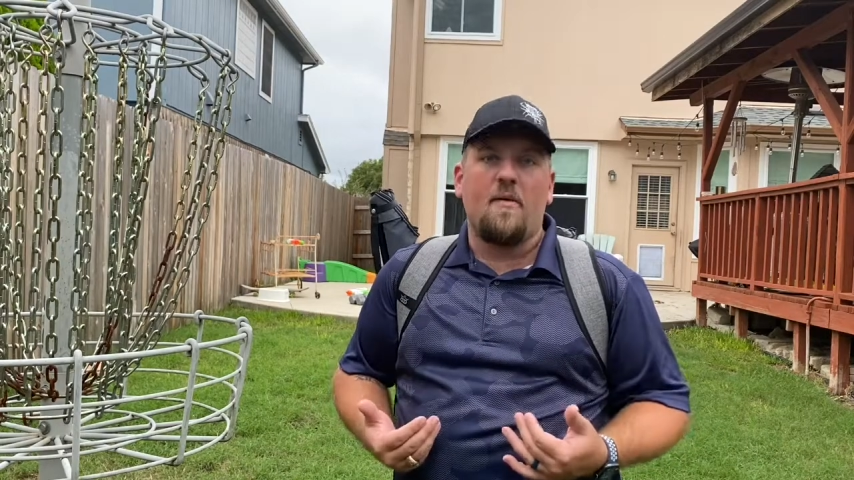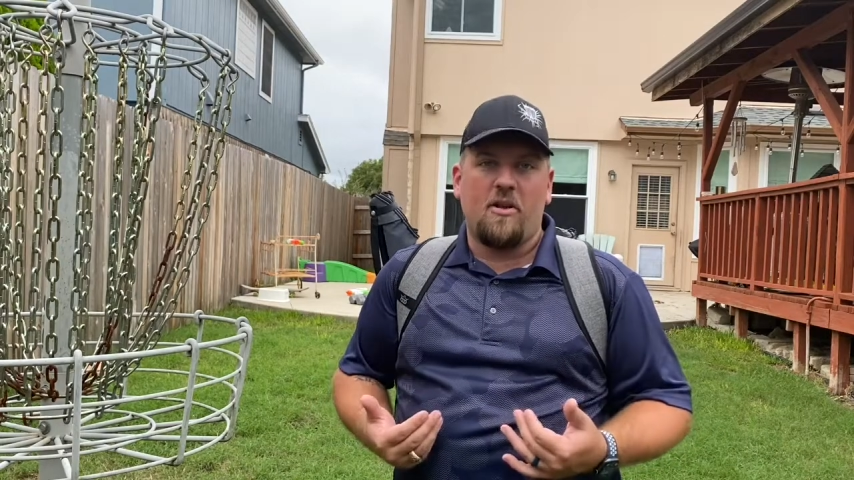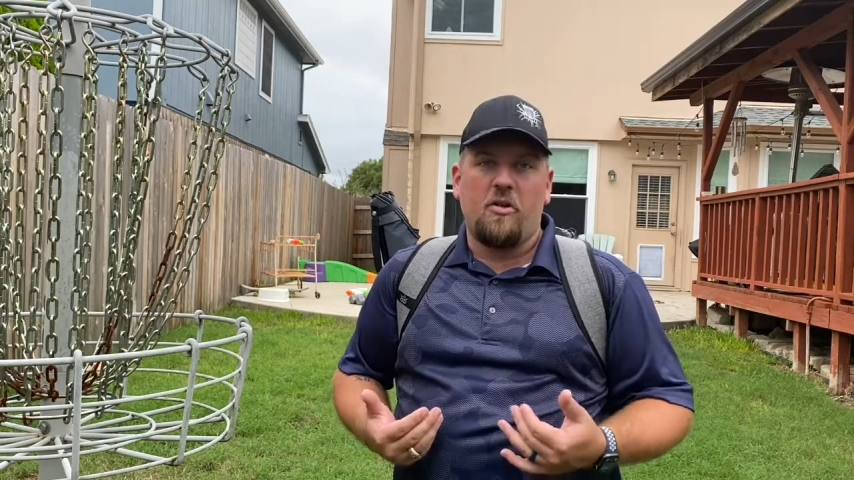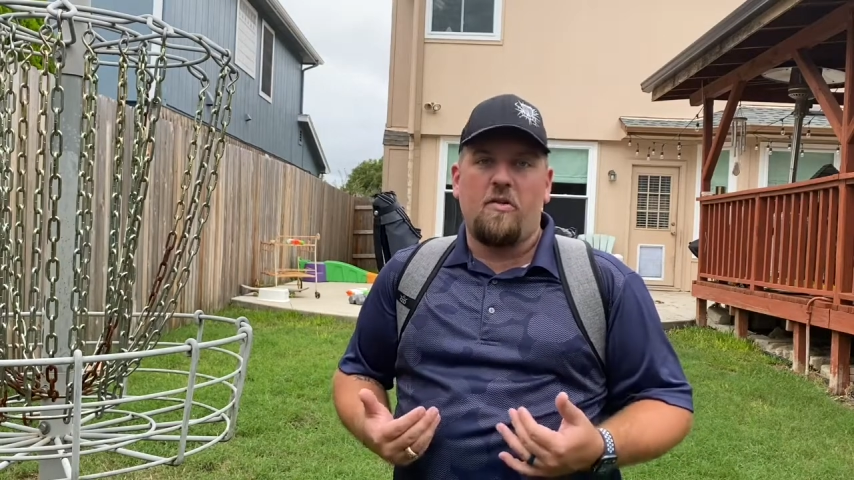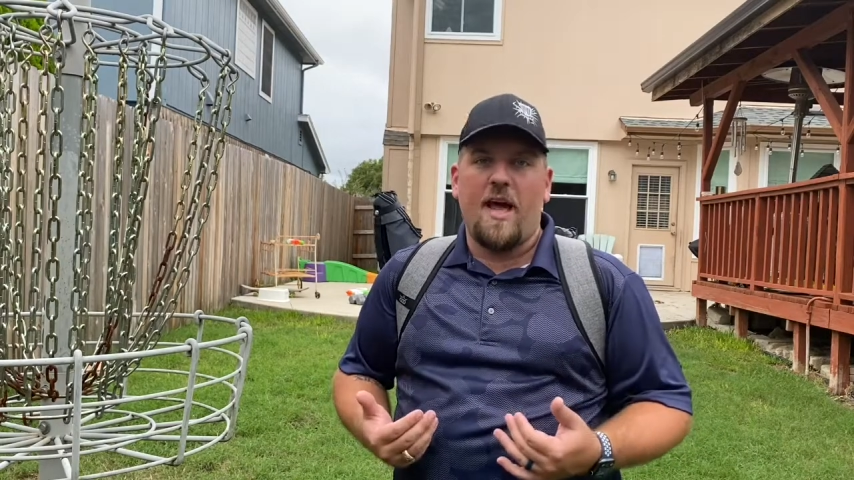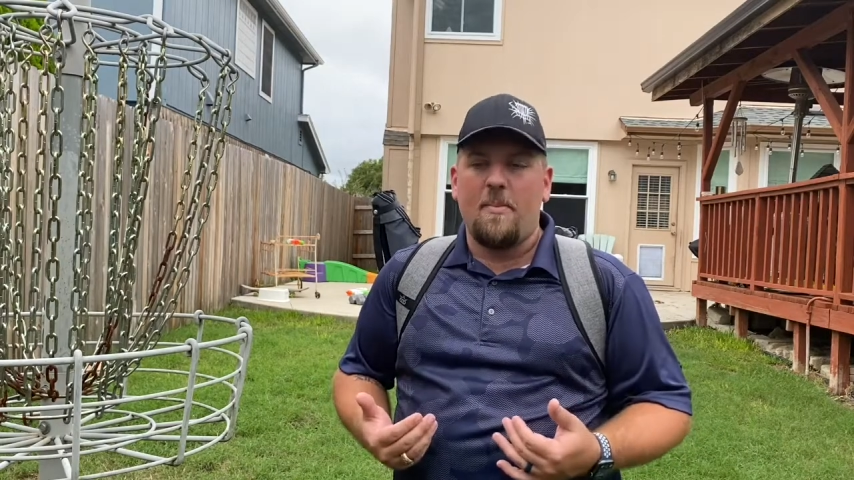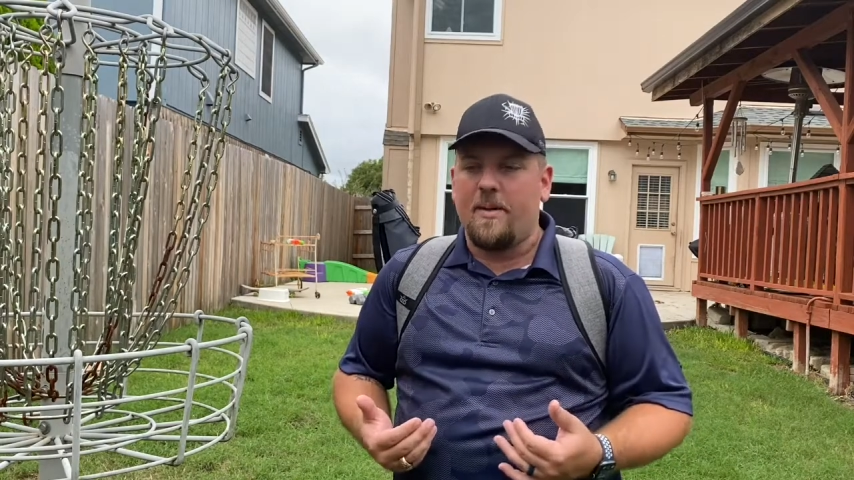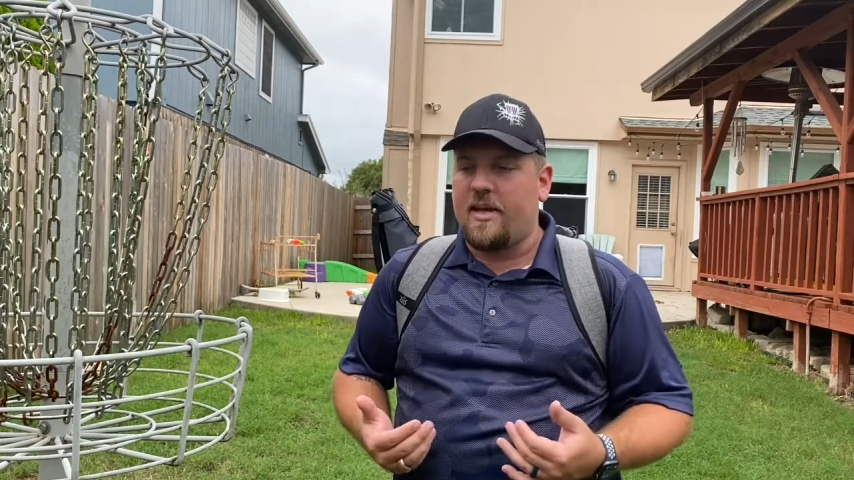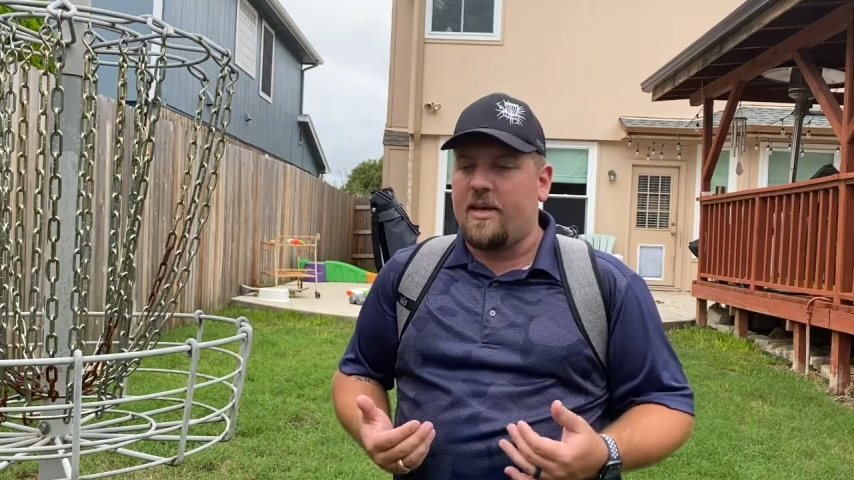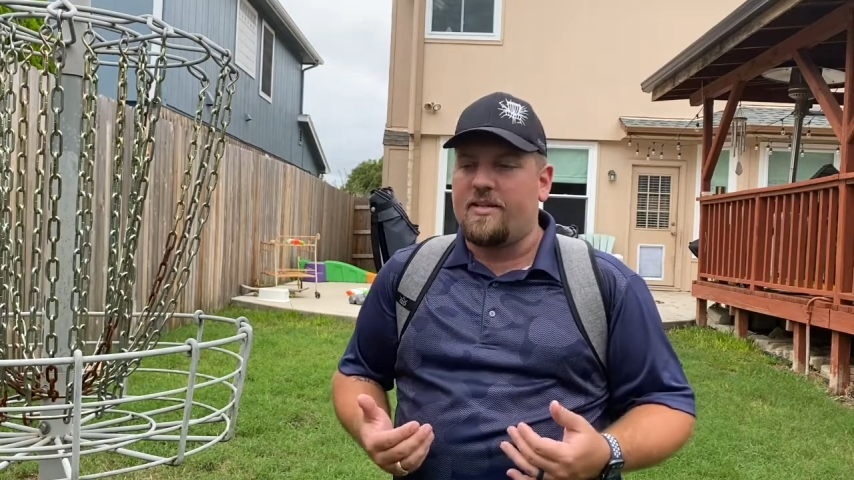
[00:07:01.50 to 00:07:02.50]
to do that,
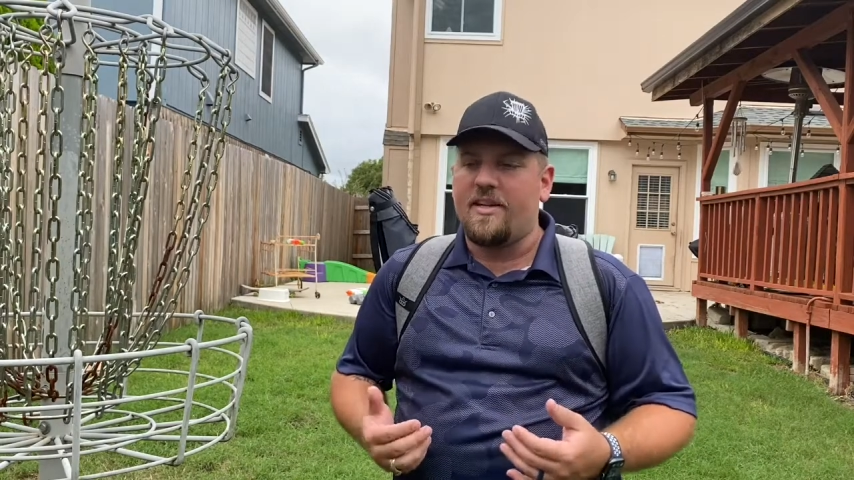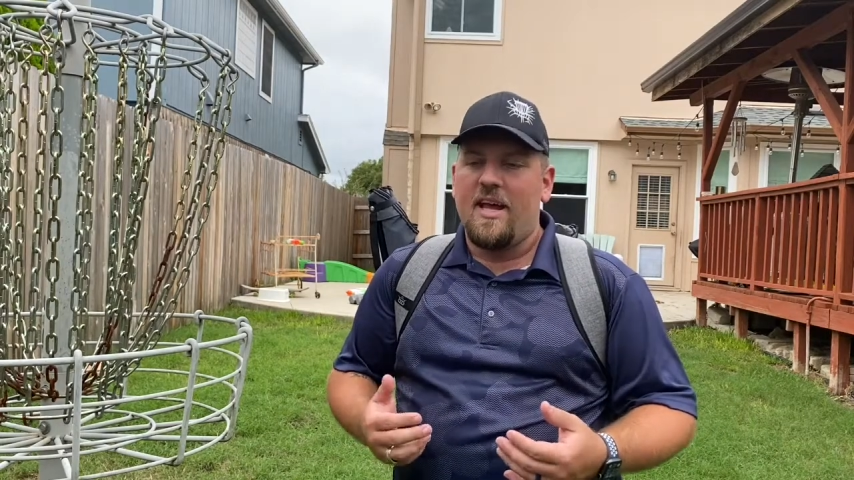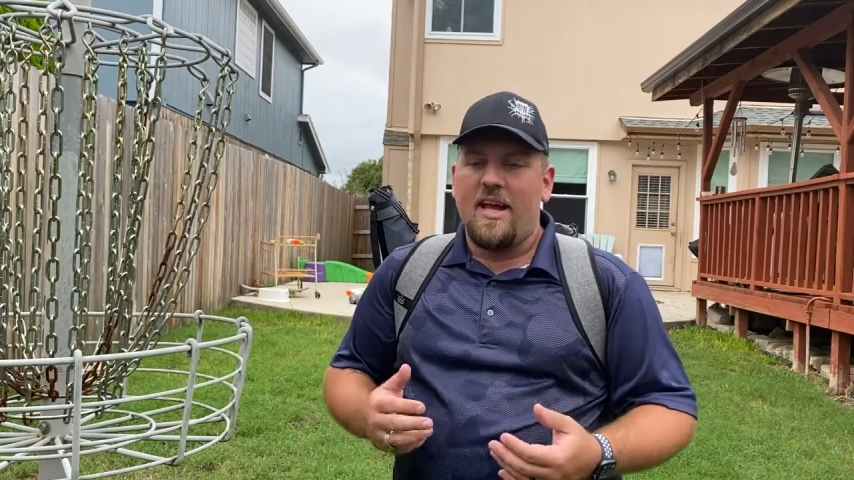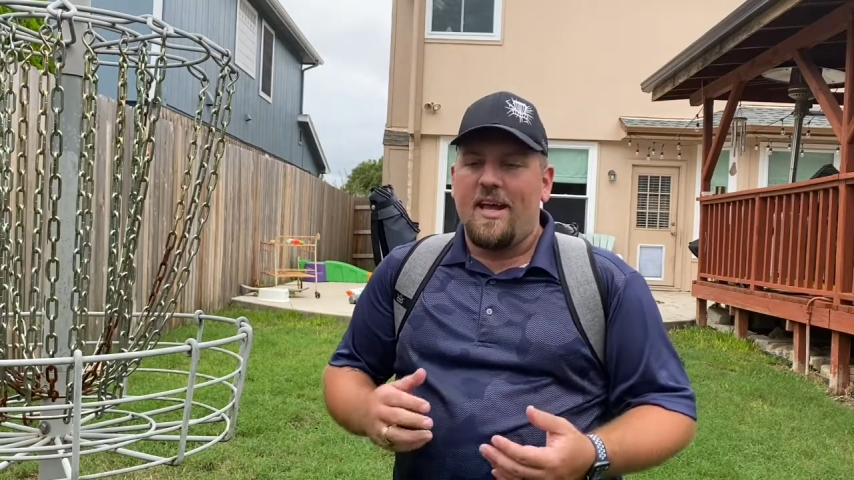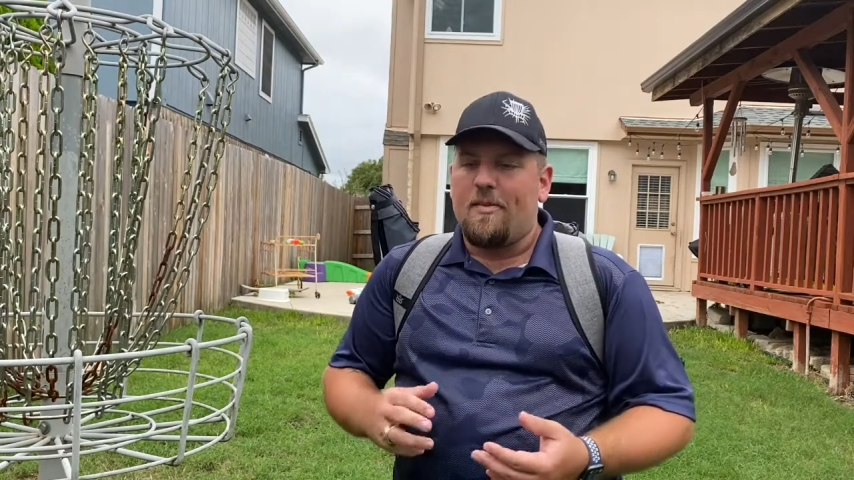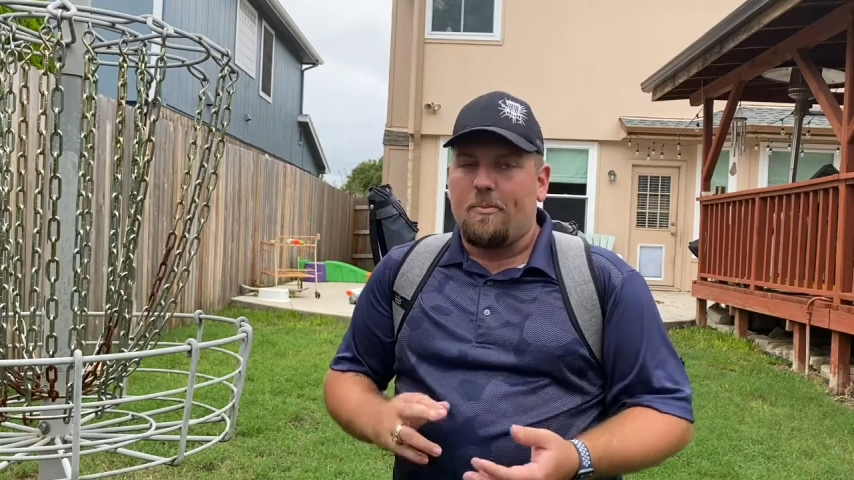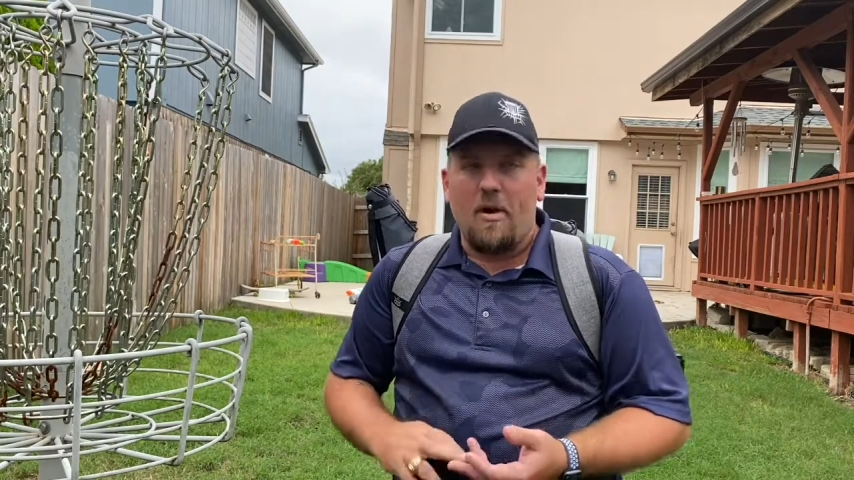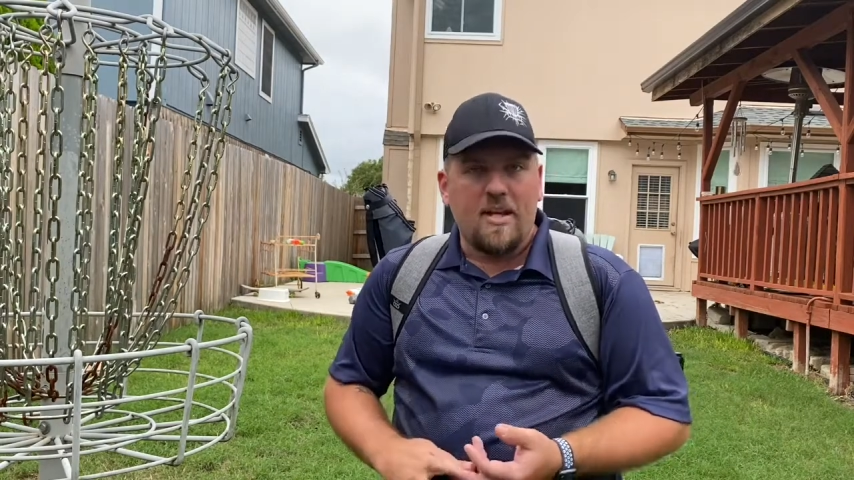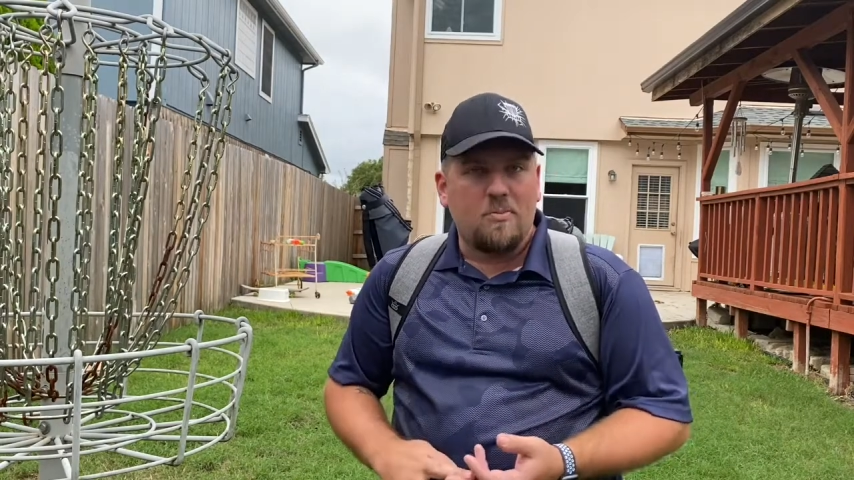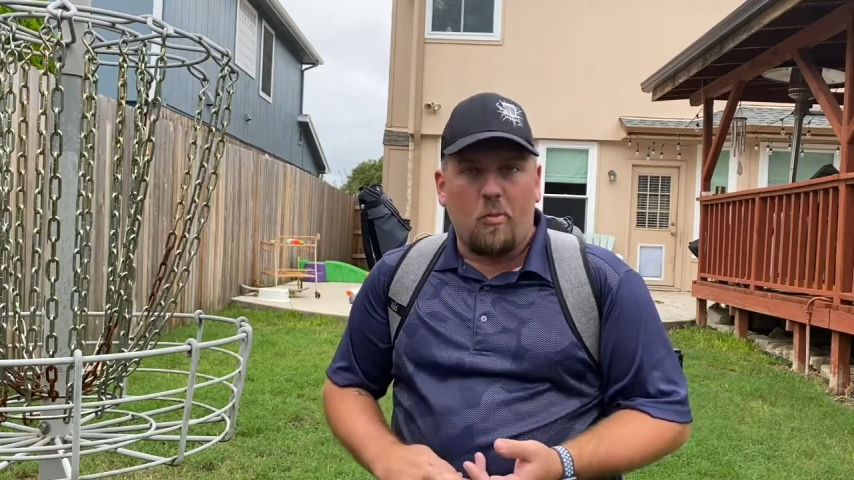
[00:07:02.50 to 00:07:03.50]
because the price
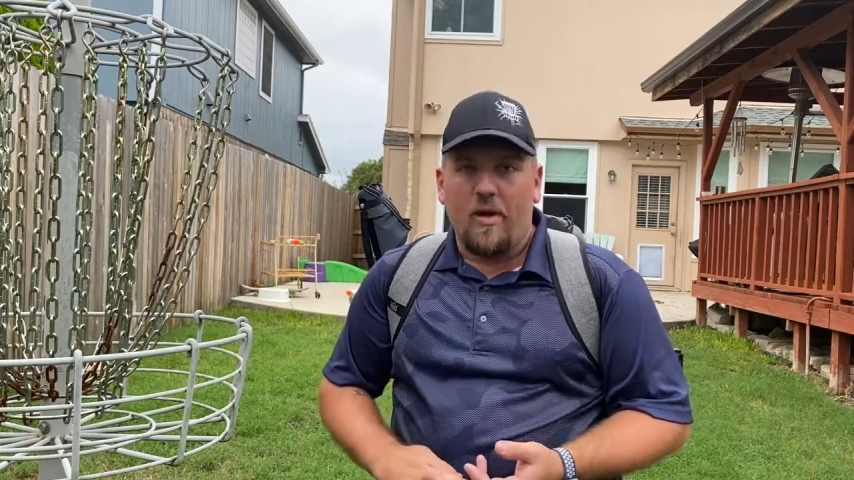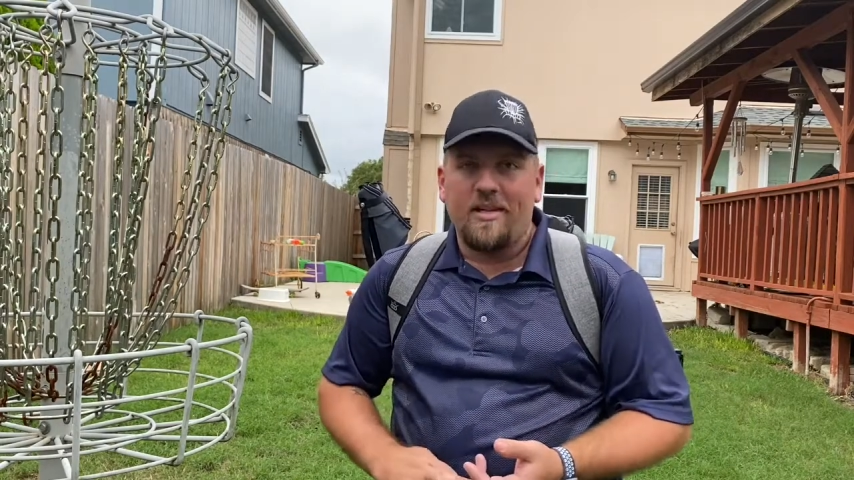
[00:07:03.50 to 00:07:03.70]
point,